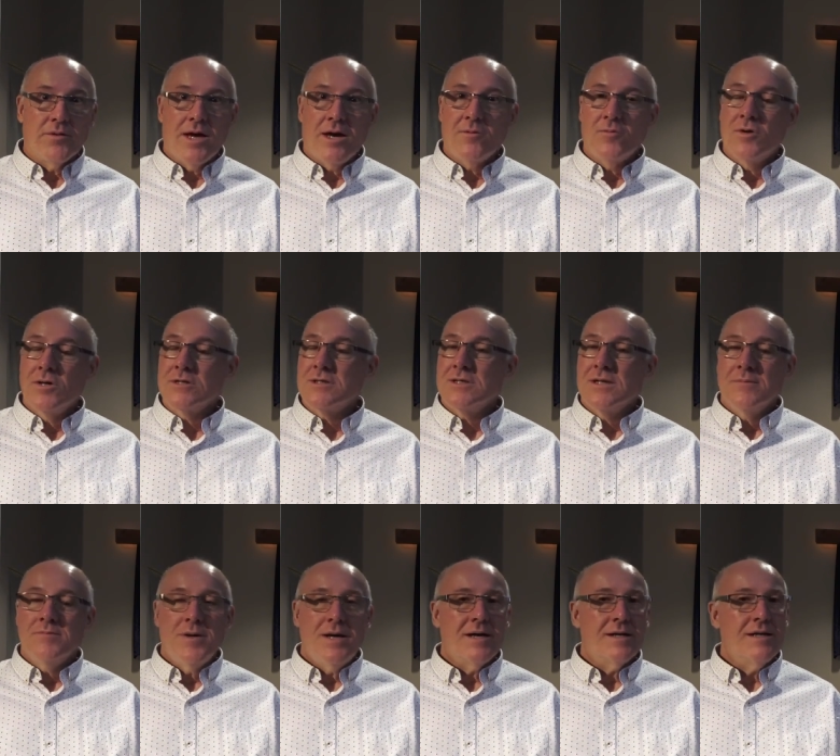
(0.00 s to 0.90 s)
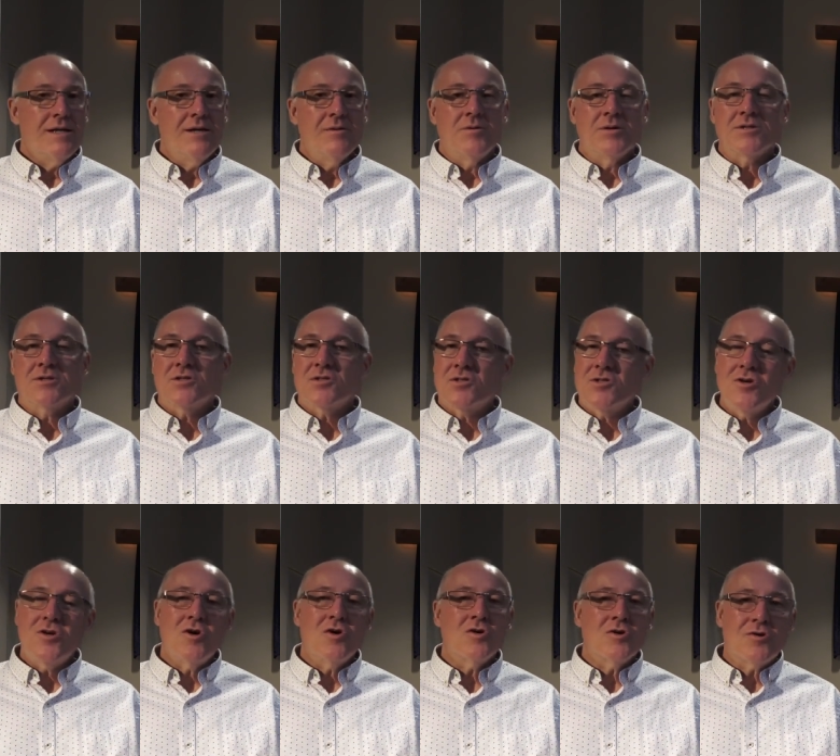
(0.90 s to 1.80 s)
that was, man, he was
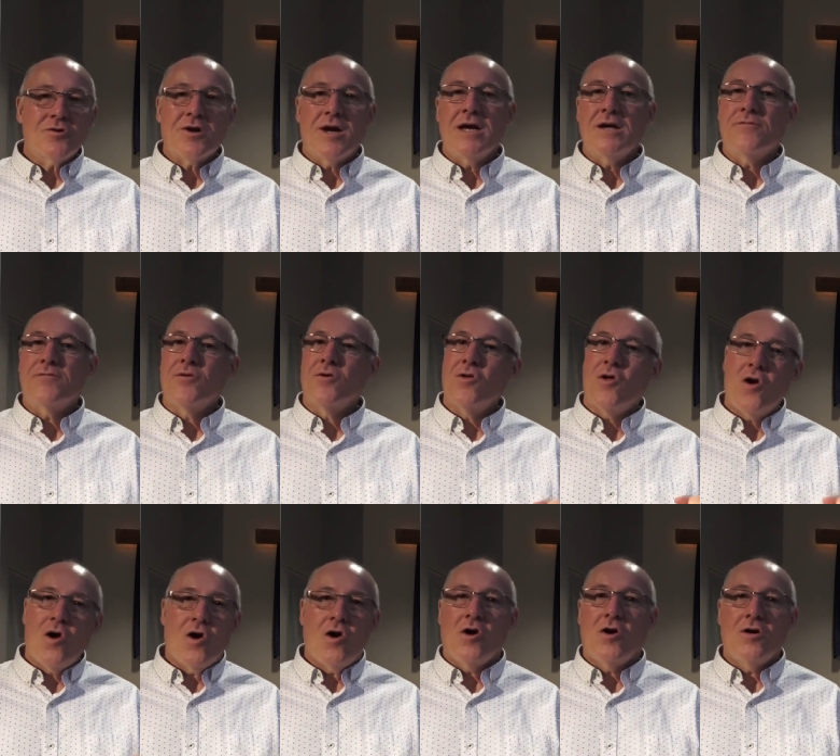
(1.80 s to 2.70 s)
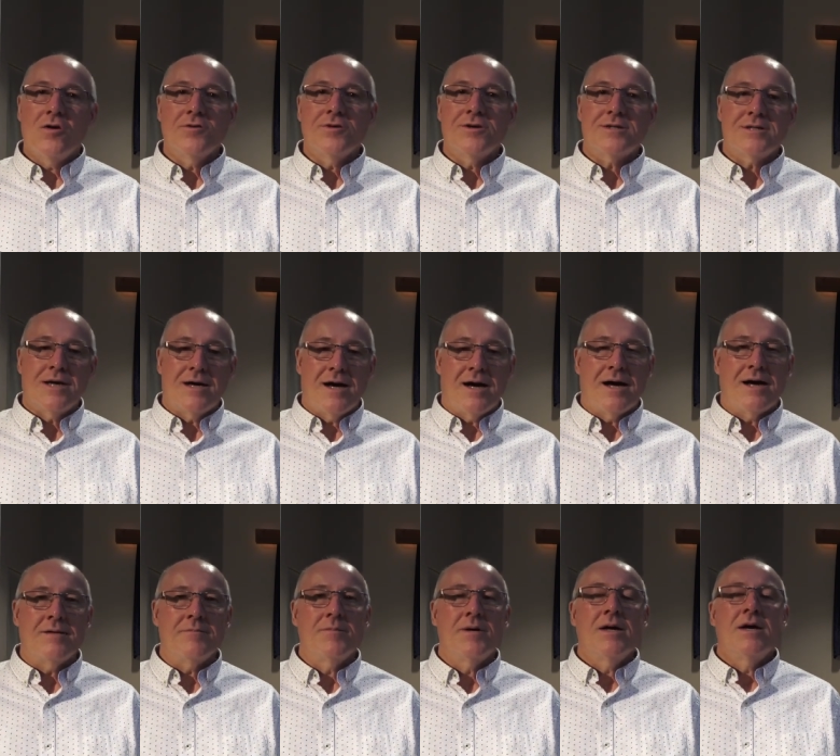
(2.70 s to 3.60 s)
so grateful all the
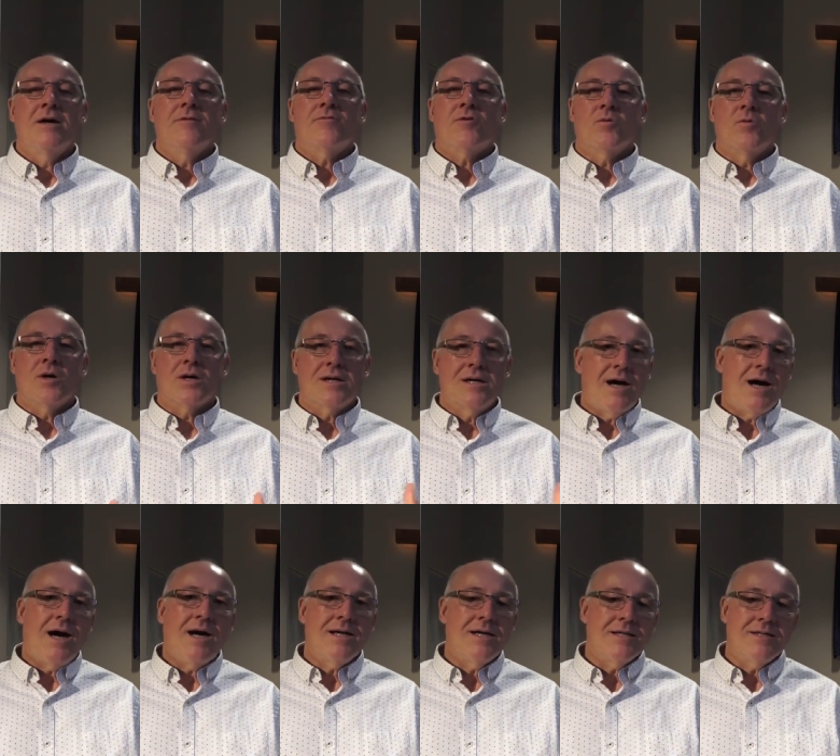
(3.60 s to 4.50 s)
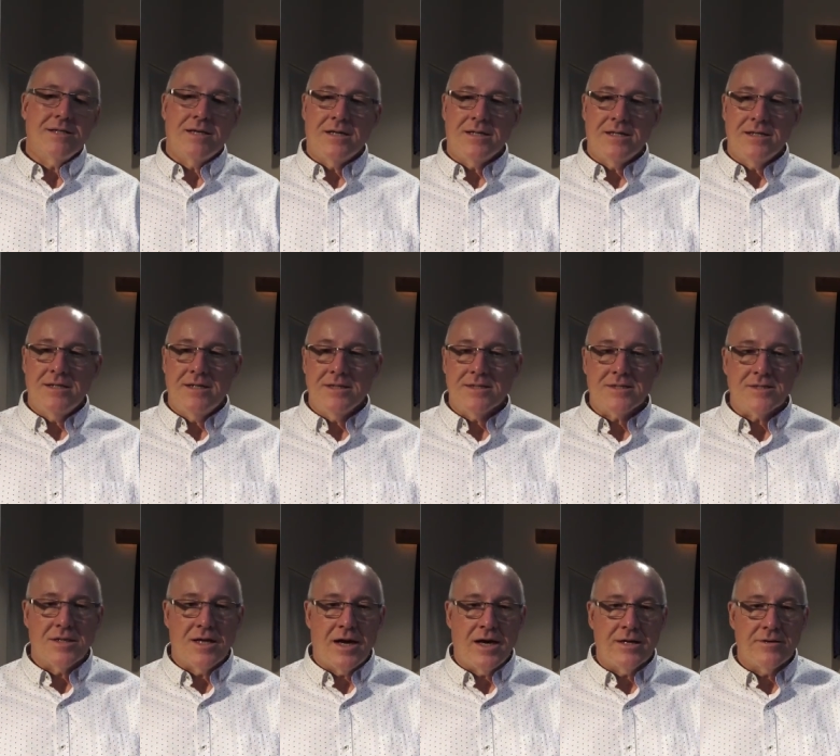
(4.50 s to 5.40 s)
time for what God had done in his
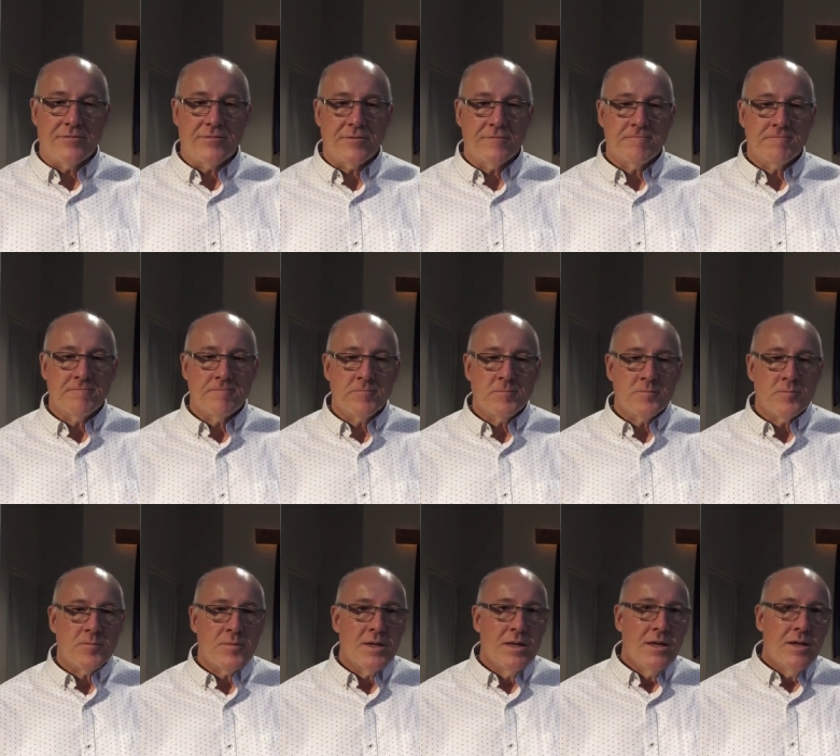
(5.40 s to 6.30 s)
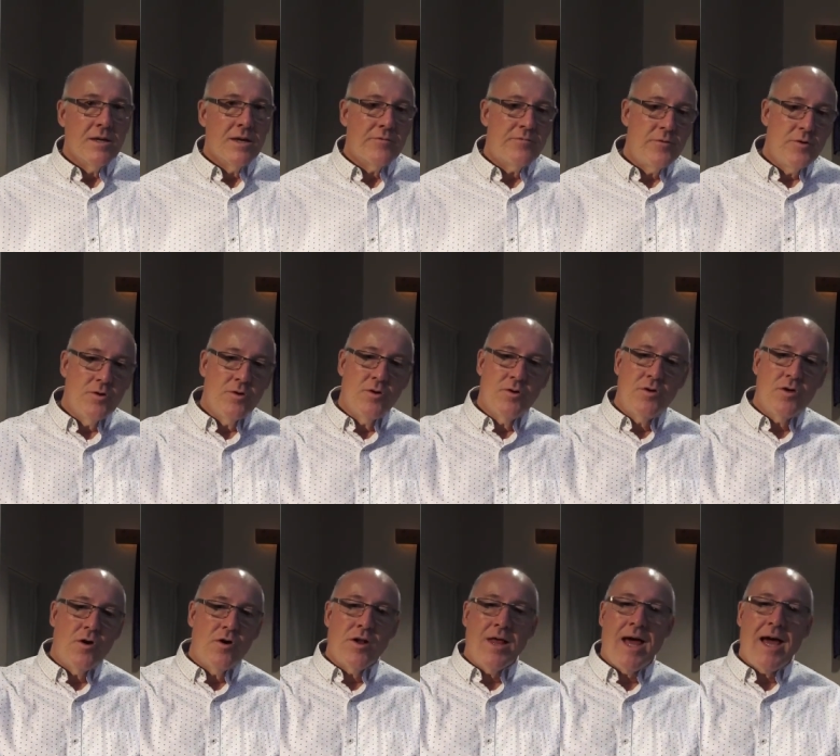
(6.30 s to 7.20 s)
life. If you
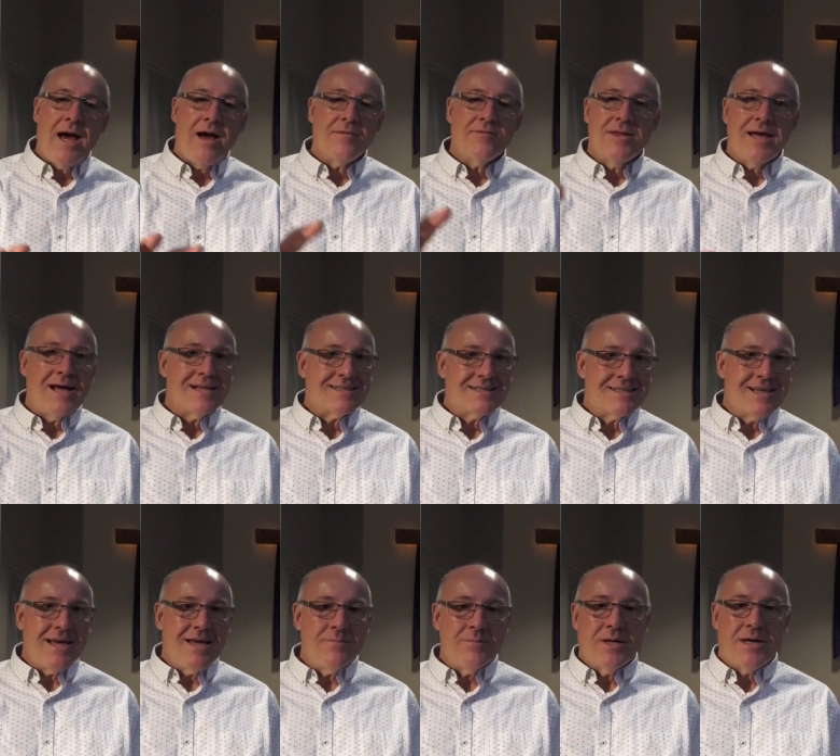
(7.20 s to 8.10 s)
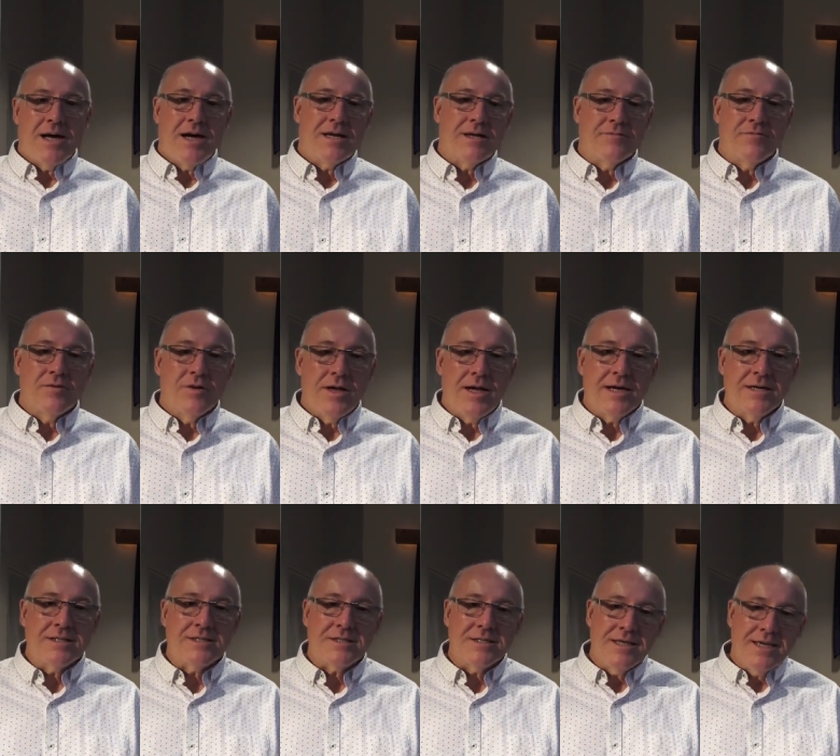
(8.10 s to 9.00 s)
don't have that same kind of
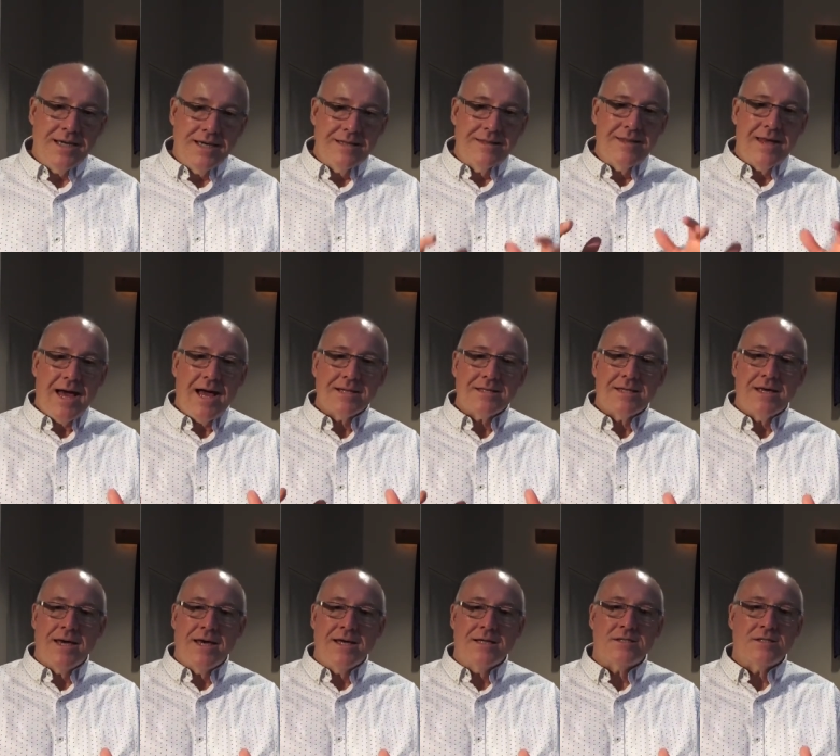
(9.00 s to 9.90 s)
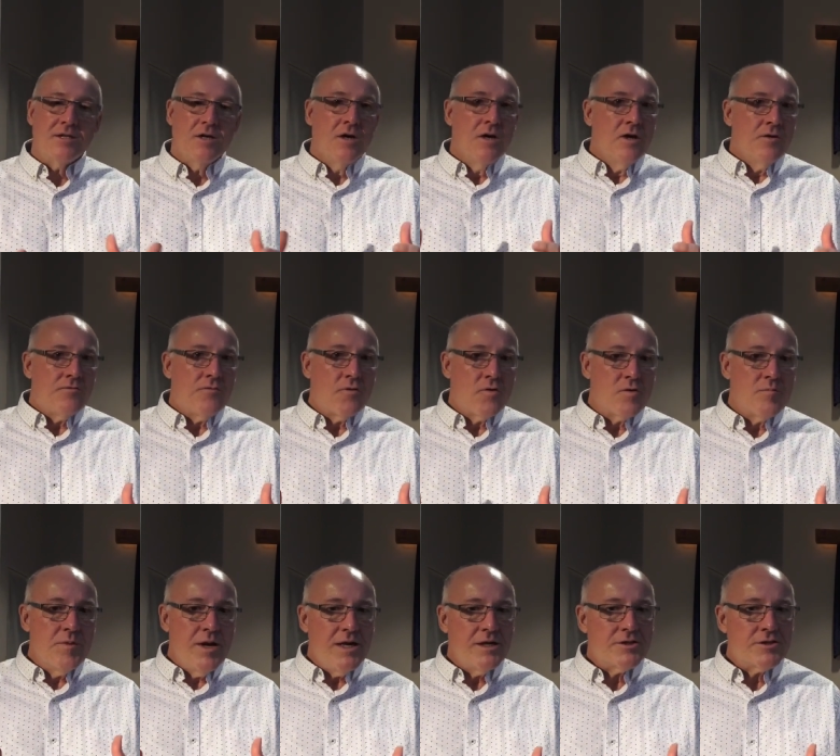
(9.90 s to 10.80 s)
legacy, in that case,
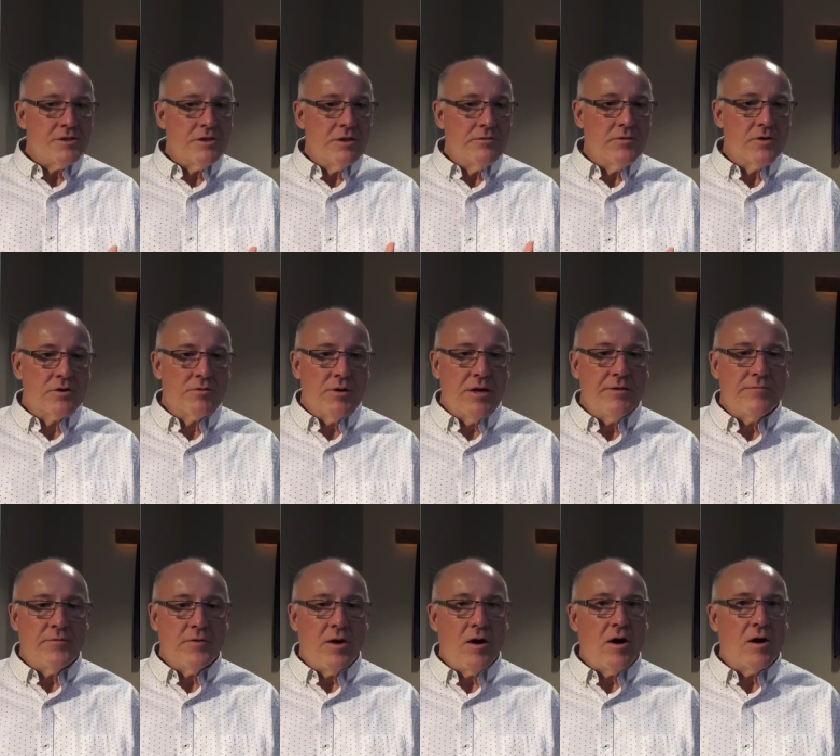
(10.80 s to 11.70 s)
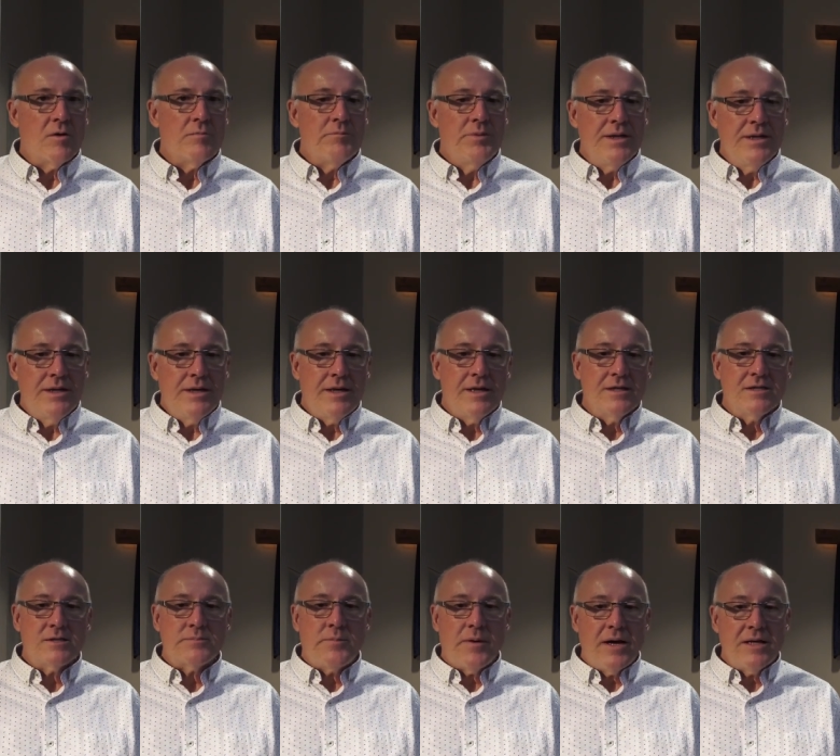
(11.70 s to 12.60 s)
Formation of a grateful heart
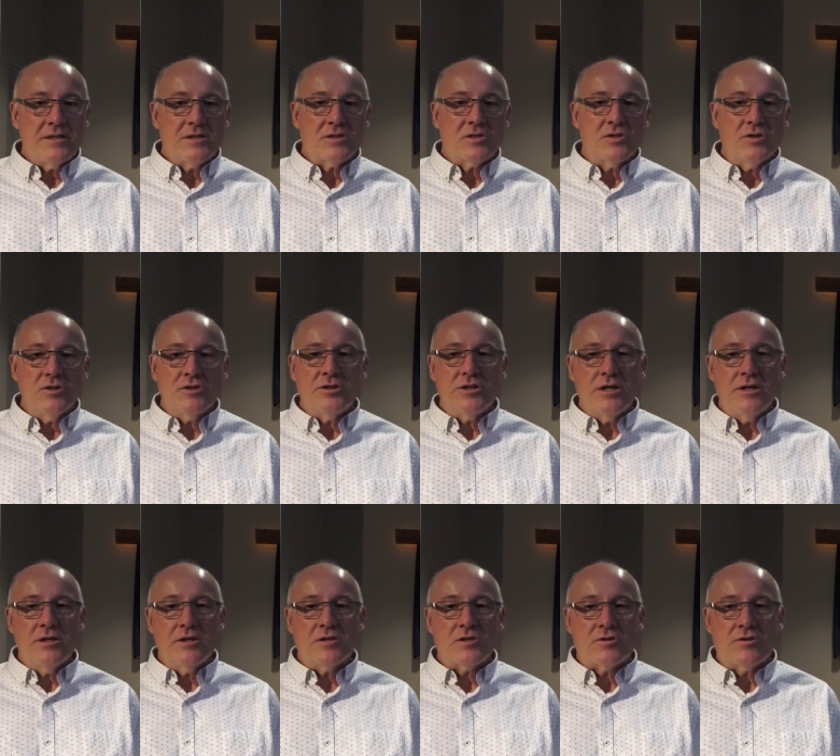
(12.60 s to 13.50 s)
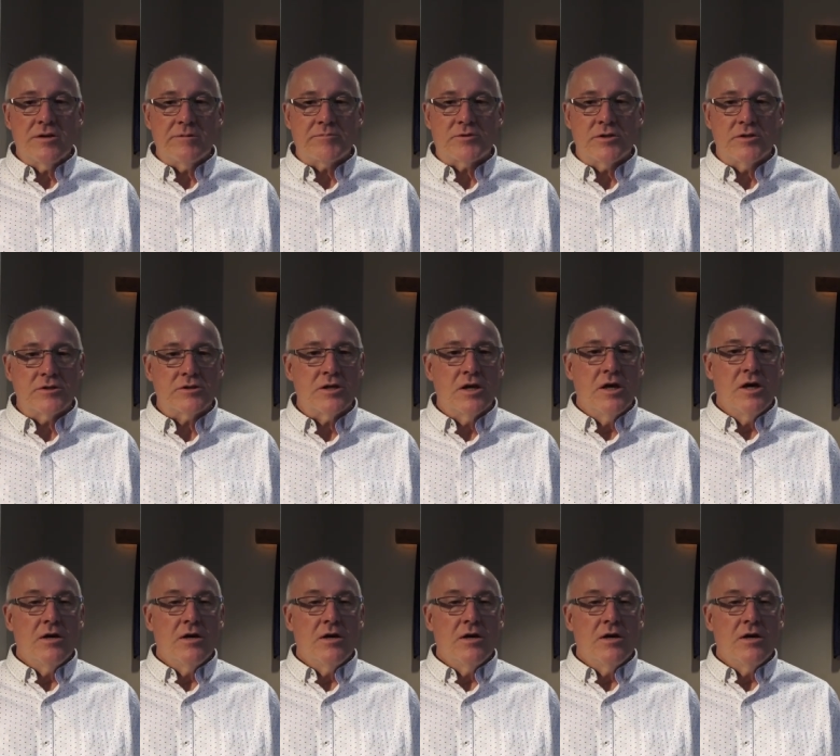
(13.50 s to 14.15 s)
begins by searching the scriptures